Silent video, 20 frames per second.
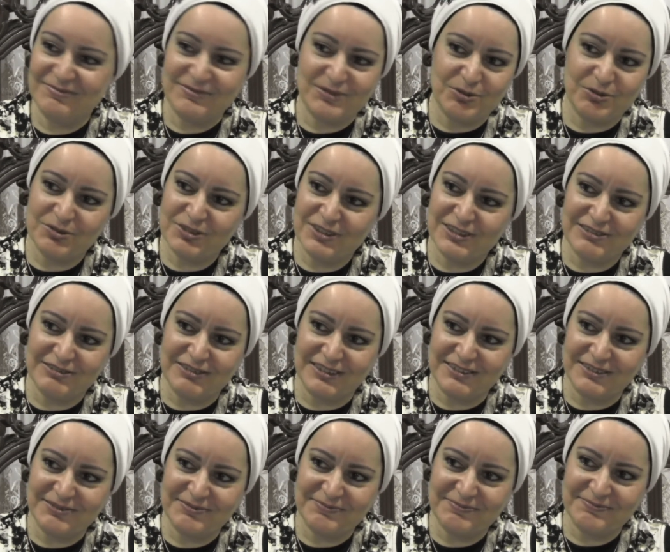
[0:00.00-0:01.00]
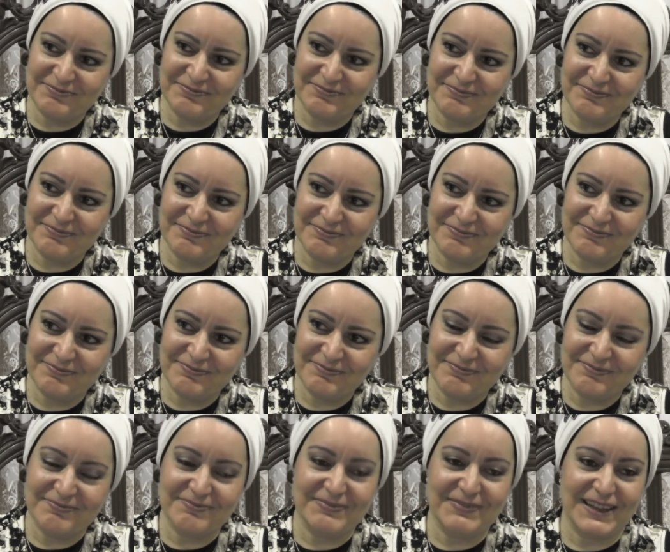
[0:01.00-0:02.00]
No children. Mm
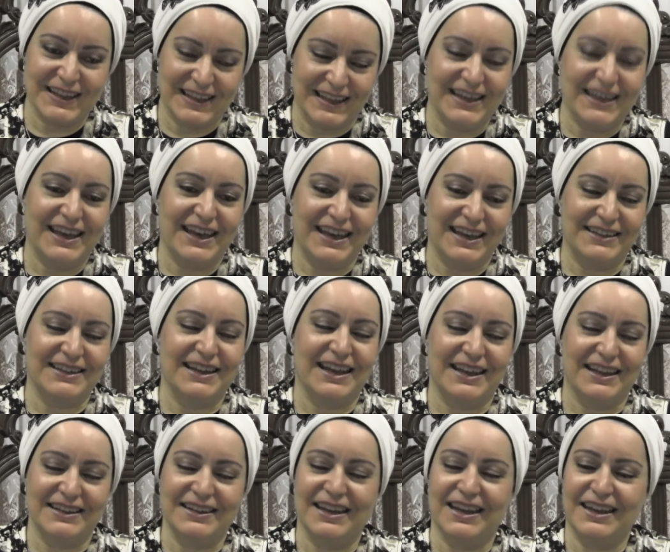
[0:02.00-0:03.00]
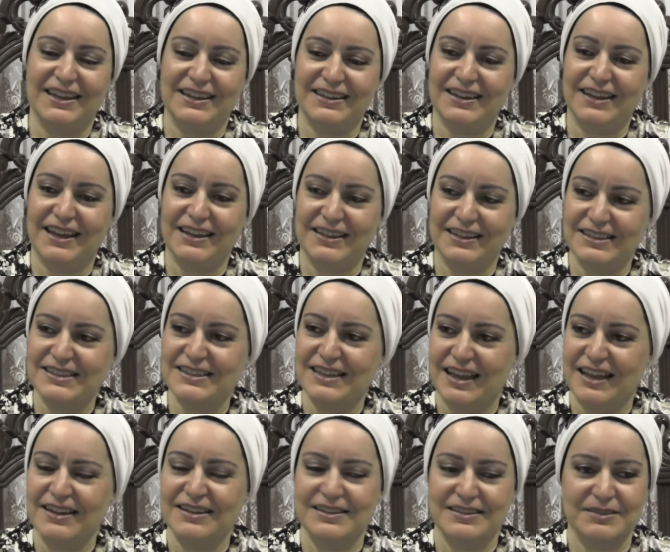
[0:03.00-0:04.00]
-hmm and, and, and, and it
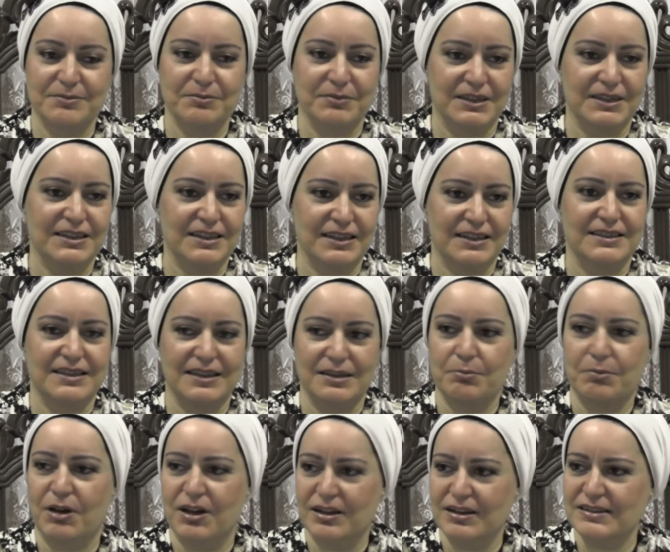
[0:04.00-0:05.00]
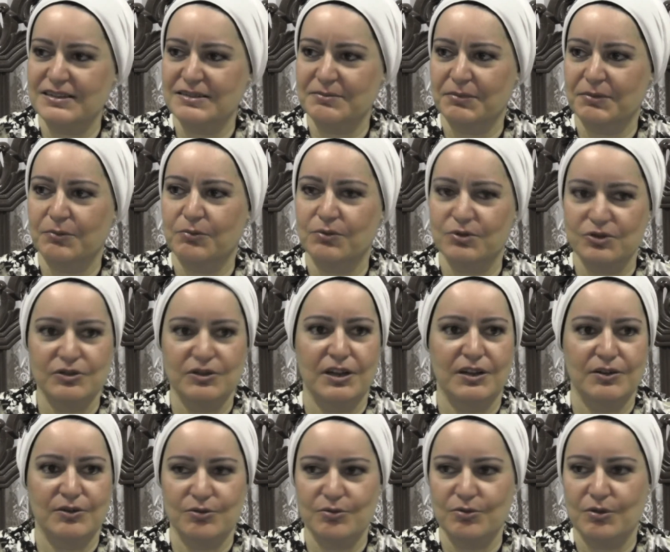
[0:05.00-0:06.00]
saddens me, it, it bothers me, what should I
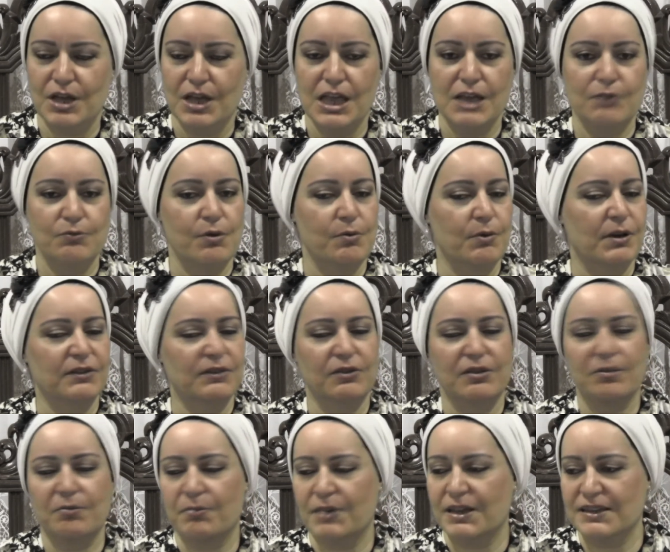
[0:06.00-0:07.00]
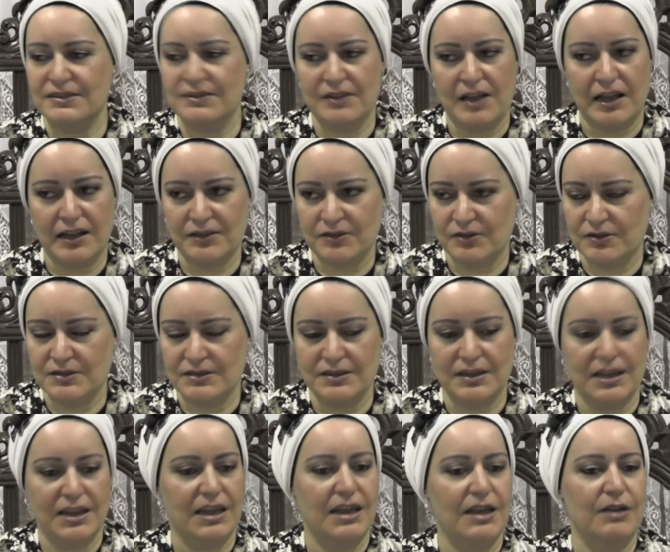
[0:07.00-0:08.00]
do? We went to the best doctors,
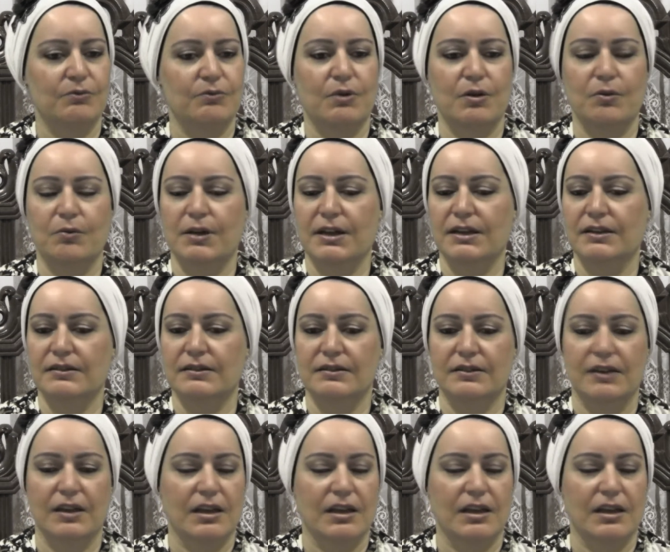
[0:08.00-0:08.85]
we went,